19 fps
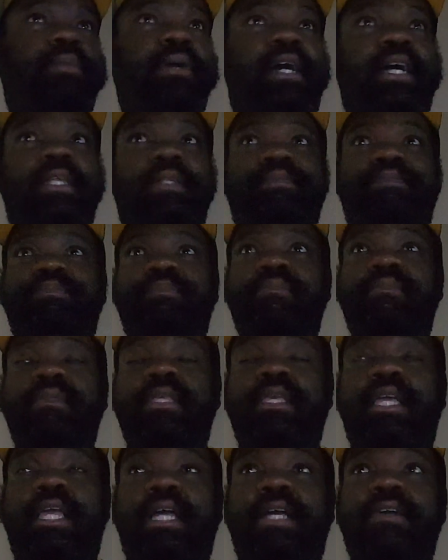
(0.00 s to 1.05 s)
but
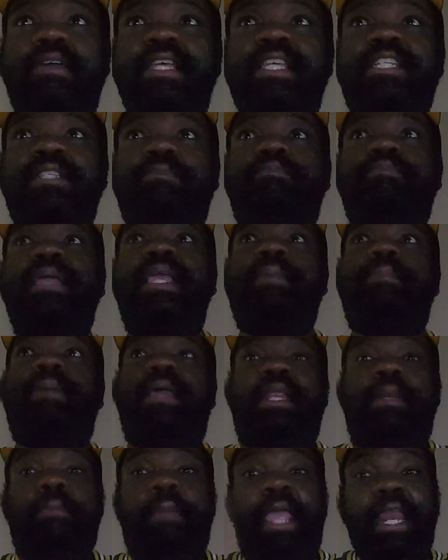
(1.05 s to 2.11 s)
at least Big
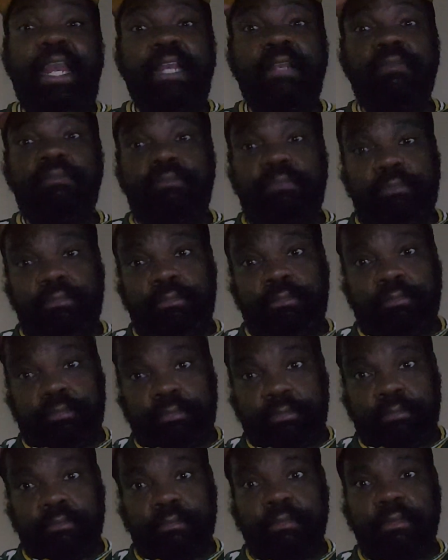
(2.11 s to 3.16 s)
Ben made it
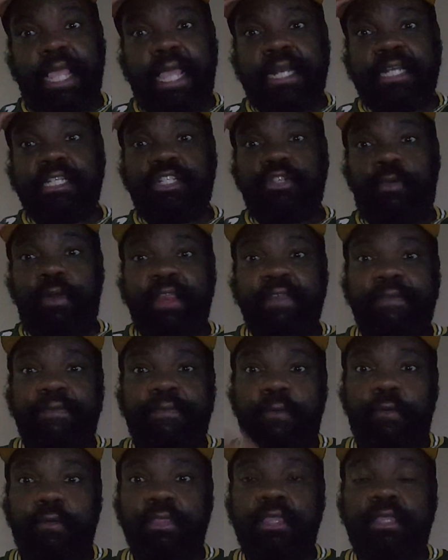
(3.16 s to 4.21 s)
at his
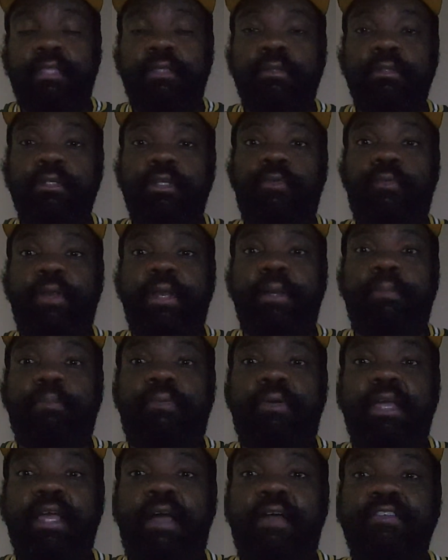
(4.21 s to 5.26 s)
24th career
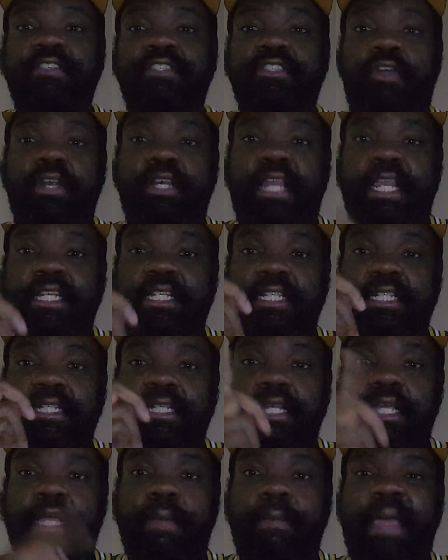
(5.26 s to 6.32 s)
playoff start.
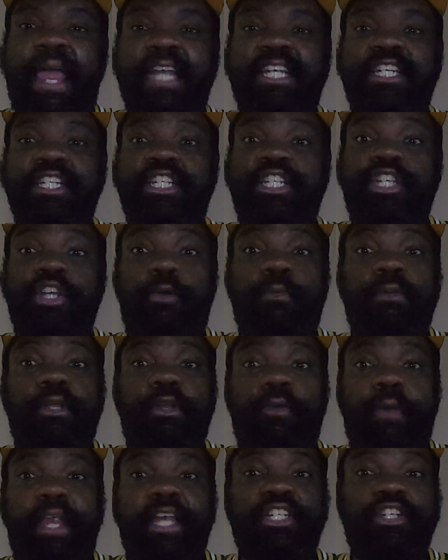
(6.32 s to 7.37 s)
That's matches Joe, the
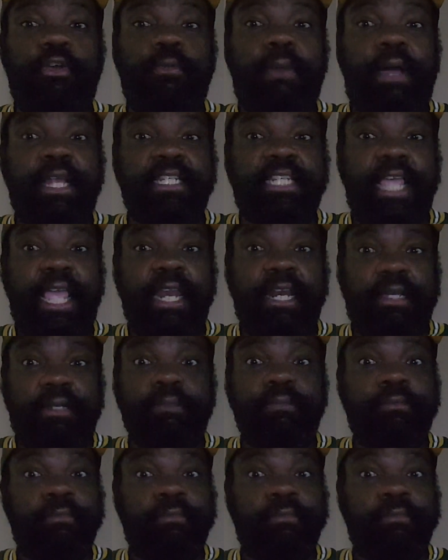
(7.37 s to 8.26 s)
great Joe Montana.